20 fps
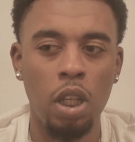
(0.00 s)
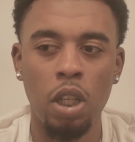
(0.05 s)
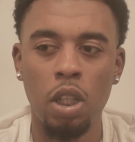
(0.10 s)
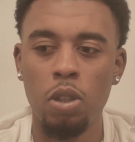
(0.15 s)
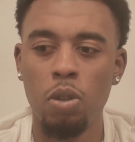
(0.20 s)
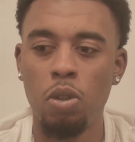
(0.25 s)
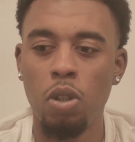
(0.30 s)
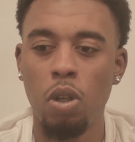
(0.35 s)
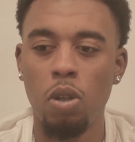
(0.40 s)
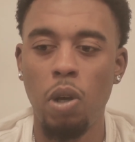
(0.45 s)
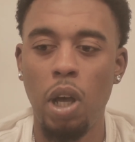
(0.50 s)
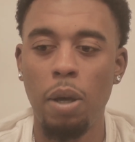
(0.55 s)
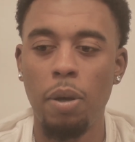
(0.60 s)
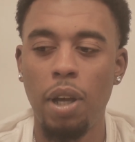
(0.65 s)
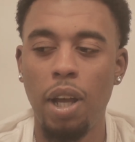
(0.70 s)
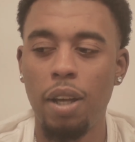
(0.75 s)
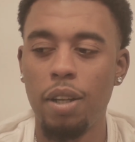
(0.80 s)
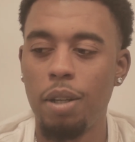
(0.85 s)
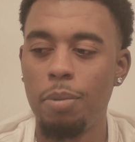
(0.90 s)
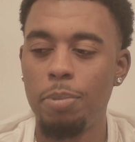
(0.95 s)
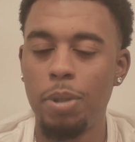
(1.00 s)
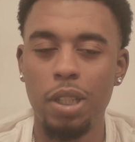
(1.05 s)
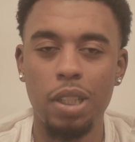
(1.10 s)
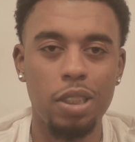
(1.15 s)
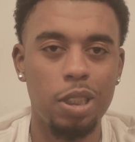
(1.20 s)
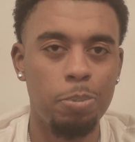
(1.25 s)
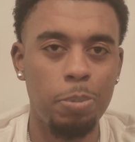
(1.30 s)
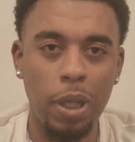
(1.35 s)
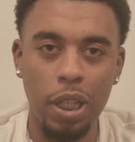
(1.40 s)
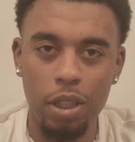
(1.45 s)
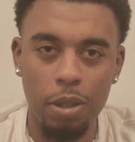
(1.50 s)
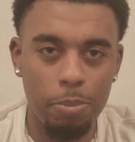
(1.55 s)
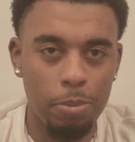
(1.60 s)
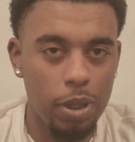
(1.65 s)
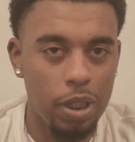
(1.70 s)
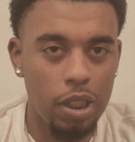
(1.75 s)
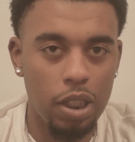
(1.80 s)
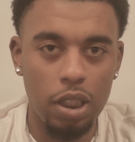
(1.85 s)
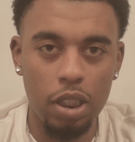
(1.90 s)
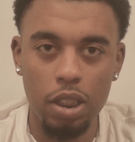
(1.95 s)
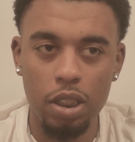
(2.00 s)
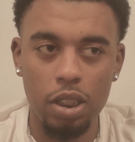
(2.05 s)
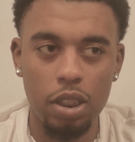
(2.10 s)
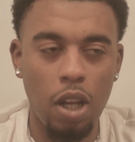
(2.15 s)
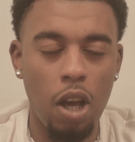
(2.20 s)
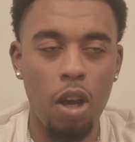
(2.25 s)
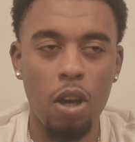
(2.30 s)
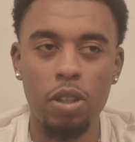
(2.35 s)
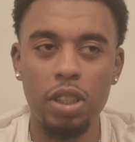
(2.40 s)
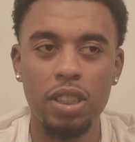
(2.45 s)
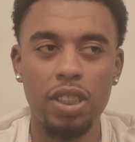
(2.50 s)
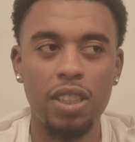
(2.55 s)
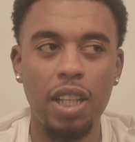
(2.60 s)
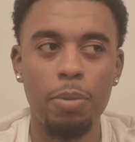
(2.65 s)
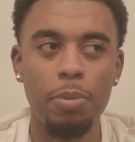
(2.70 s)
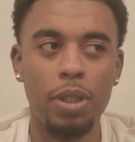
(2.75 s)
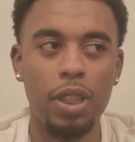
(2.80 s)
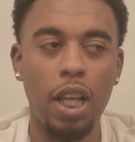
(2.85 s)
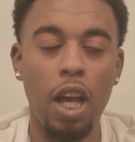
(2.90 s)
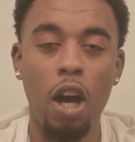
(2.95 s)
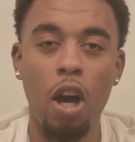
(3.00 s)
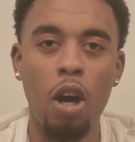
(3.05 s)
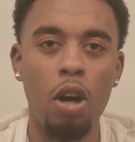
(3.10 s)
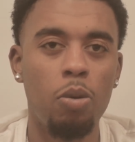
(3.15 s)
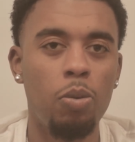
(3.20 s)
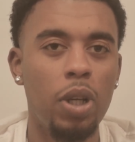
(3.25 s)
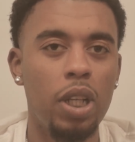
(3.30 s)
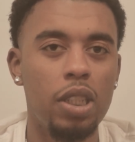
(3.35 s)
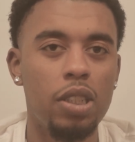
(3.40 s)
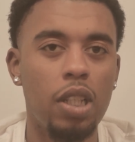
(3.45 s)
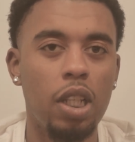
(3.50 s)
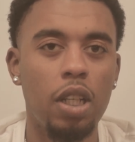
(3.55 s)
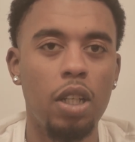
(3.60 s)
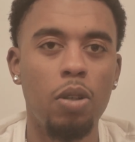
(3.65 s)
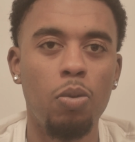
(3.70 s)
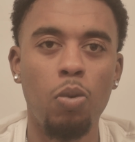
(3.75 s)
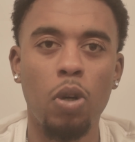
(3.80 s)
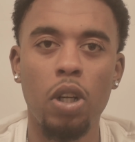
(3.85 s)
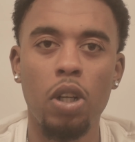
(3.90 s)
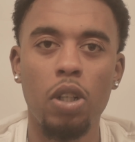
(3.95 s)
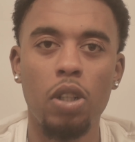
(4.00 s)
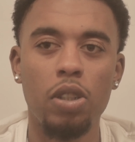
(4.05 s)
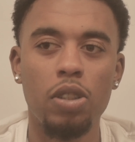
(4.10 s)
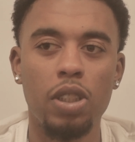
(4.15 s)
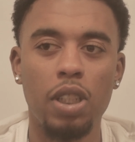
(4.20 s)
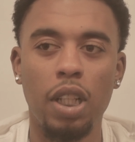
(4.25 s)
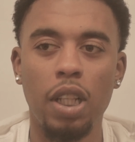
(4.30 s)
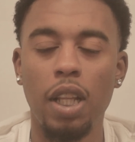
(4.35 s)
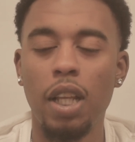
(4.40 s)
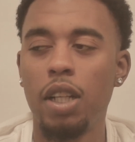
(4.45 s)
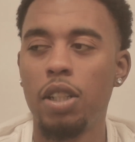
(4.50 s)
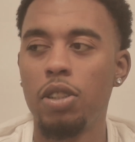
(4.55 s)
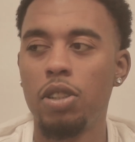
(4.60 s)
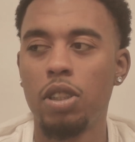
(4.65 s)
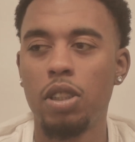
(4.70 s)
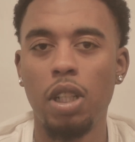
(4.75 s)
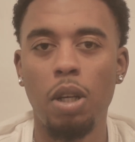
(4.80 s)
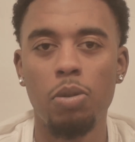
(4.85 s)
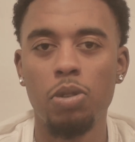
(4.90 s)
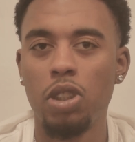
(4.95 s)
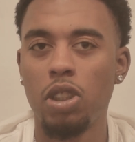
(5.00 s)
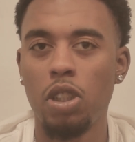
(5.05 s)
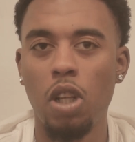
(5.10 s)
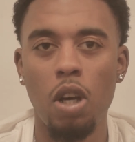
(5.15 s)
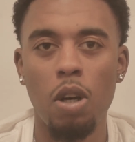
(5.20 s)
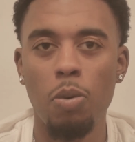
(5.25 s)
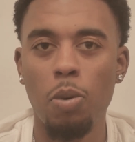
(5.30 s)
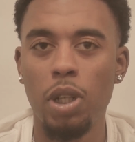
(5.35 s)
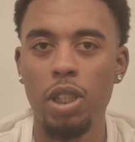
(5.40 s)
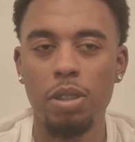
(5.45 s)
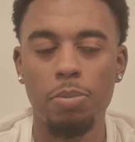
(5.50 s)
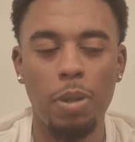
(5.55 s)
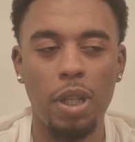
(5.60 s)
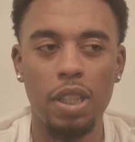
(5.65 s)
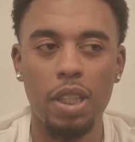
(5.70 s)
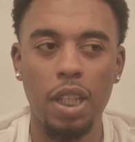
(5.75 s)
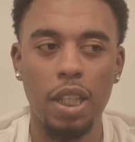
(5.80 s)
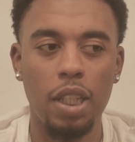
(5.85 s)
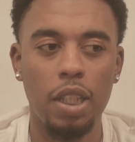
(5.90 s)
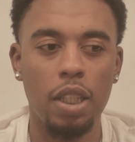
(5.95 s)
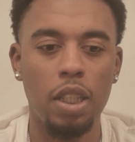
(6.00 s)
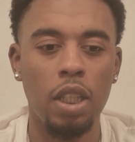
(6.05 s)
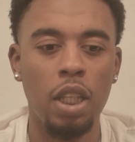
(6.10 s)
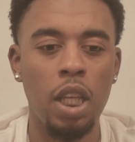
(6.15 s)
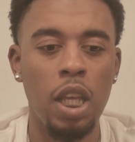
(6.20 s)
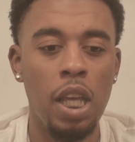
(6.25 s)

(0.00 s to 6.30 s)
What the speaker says: You know, I done been in spelling bees, all these type of things. I always love words and letters. That was just always my thing.